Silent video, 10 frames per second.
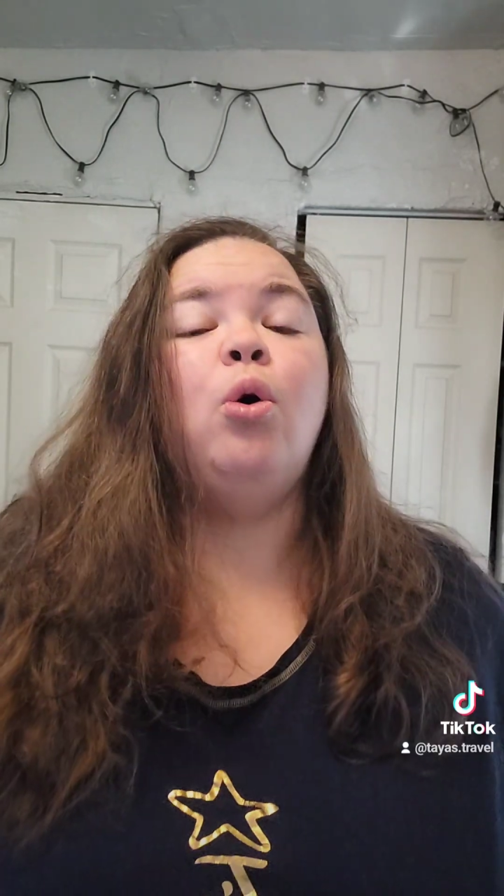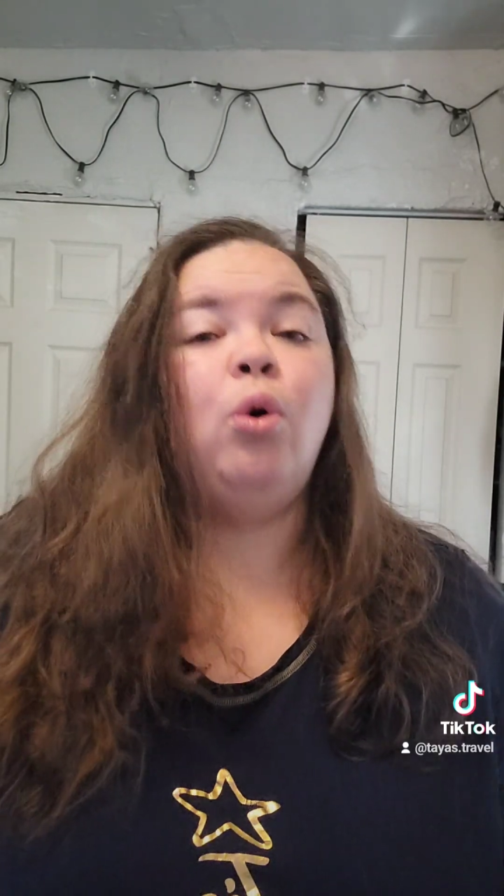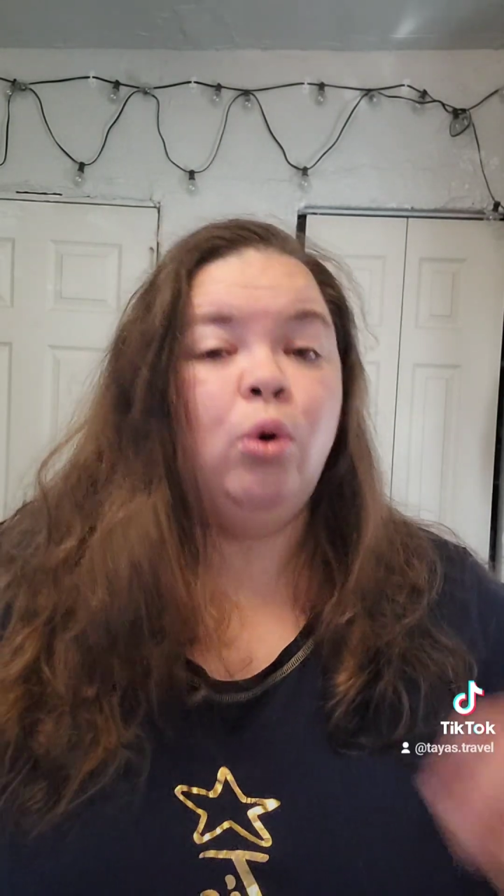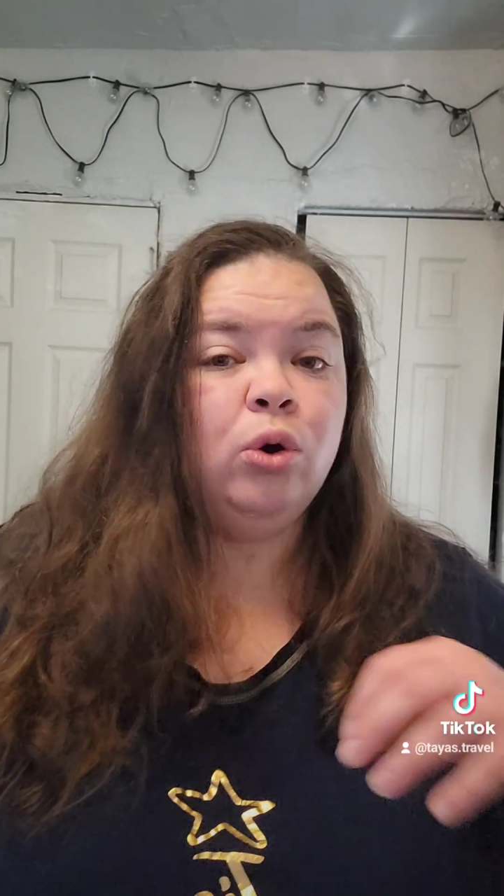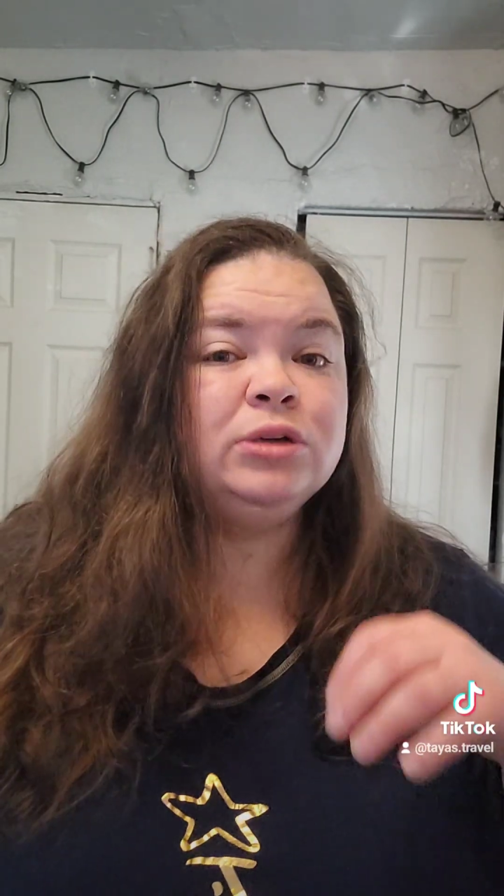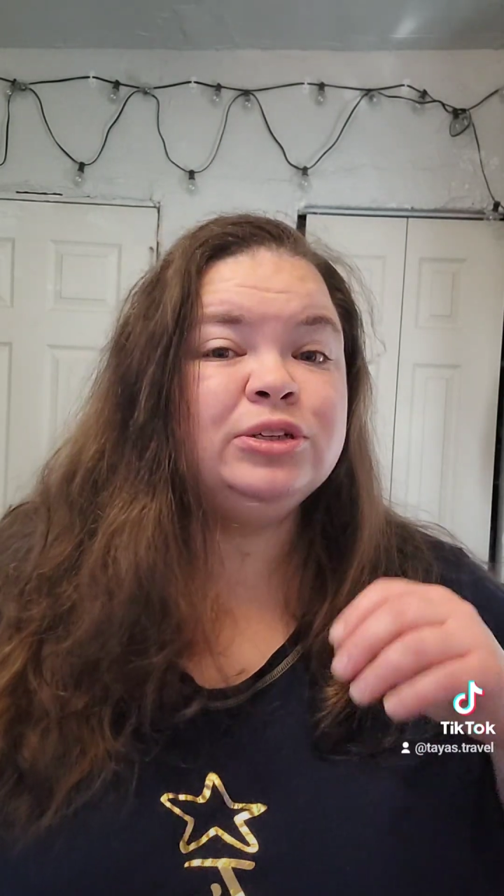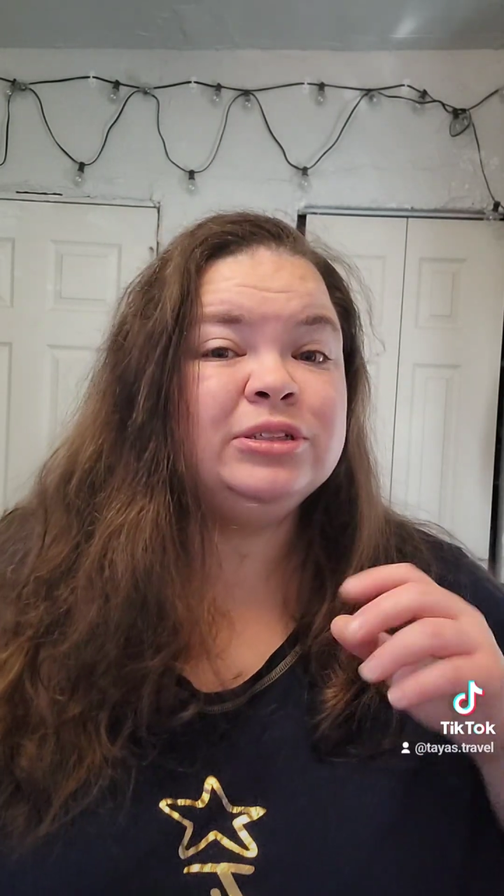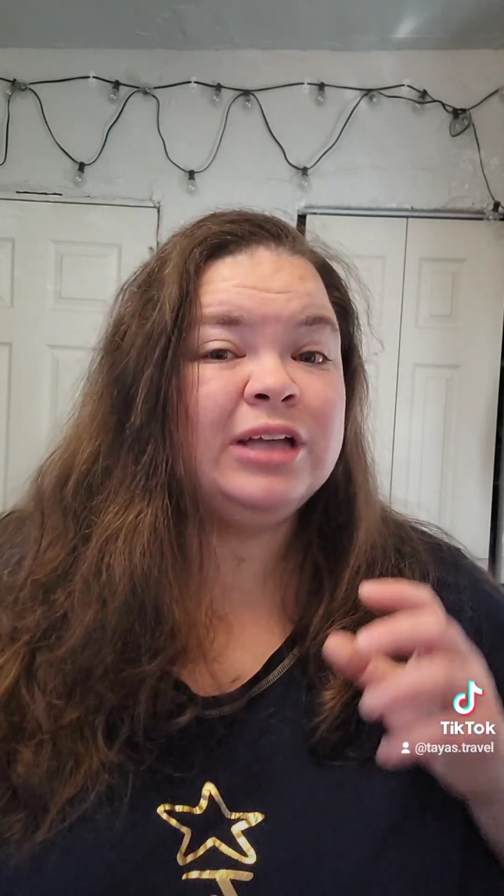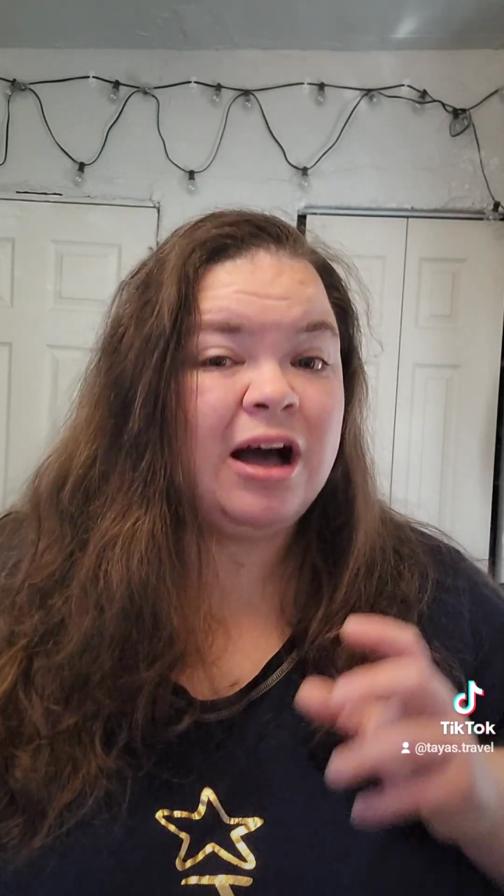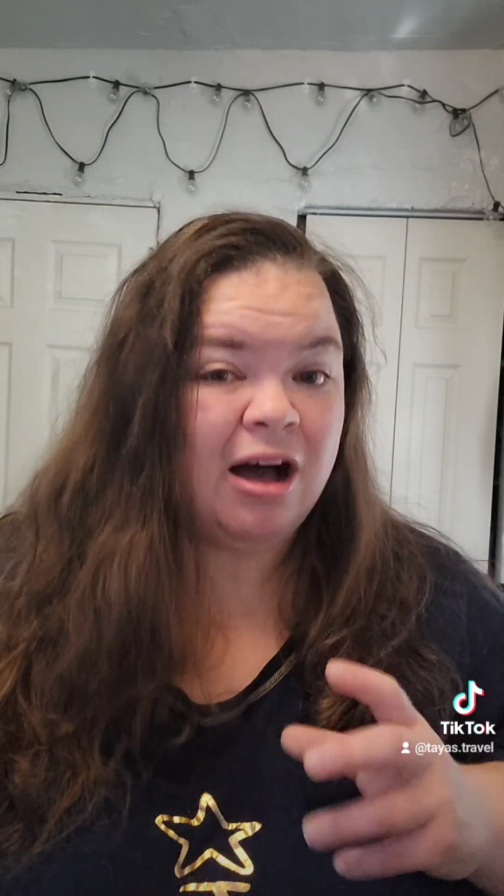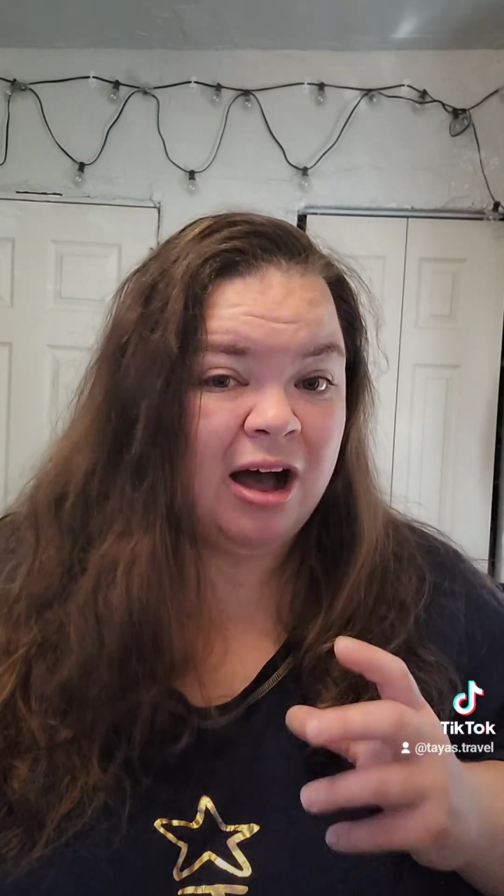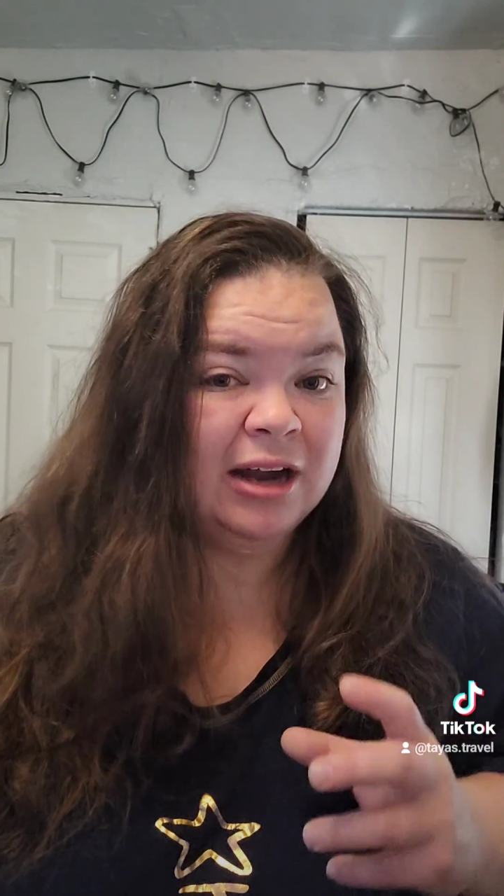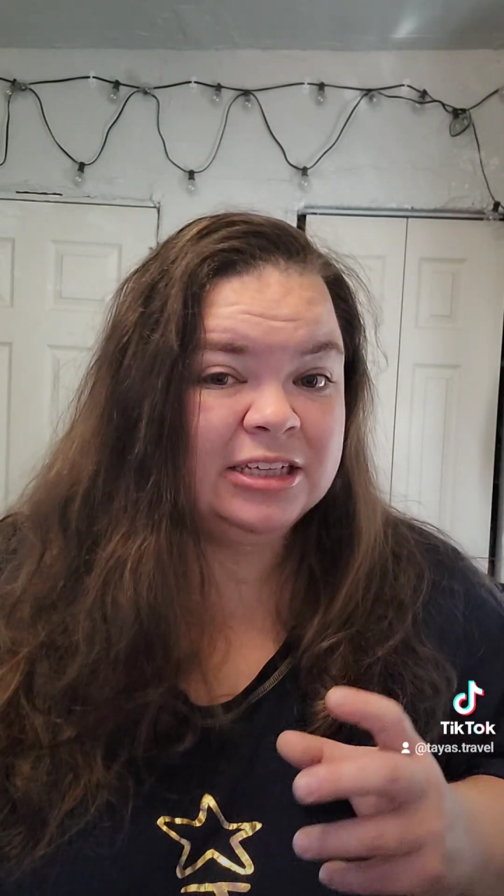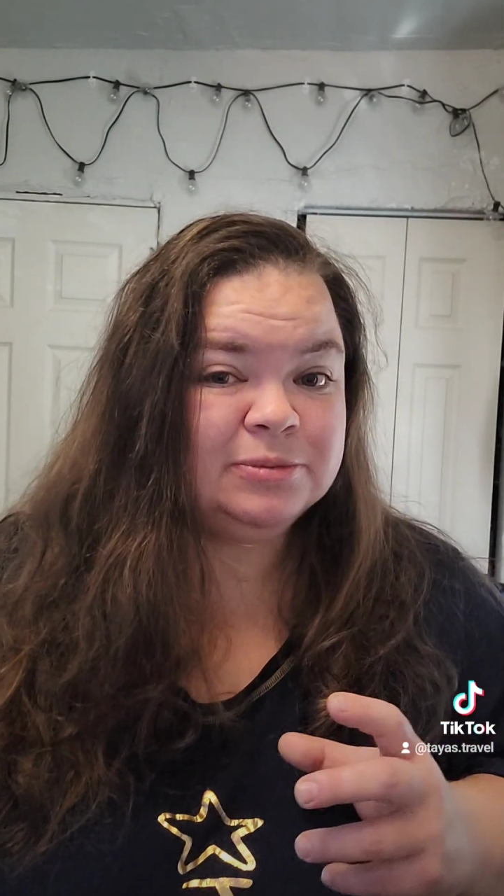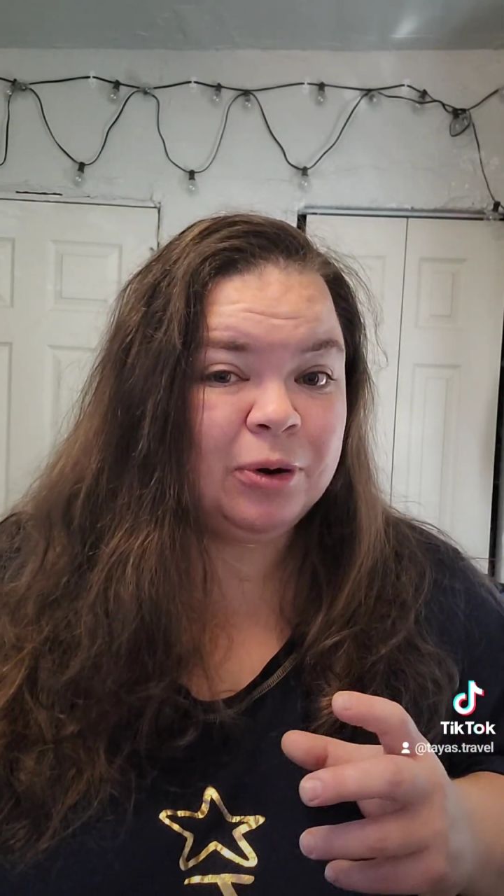or during the hottest